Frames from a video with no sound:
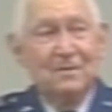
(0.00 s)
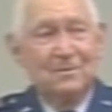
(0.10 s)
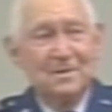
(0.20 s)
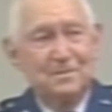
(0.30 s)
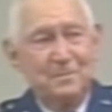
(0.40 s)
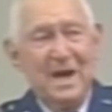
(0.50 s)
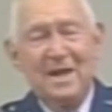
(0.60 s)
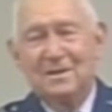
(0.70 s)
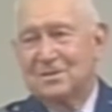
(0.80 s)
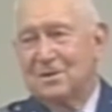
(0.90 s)
well, this
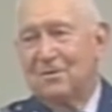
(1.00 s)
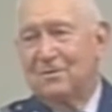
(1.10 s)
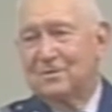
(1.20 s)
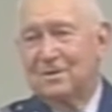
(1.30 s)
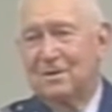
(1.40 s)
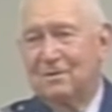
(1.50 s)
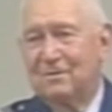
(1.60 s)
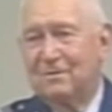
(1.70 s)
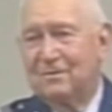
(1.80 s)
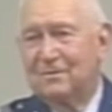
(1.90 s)
pilot saw saw
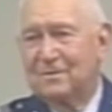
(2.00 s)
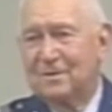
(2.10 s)
what,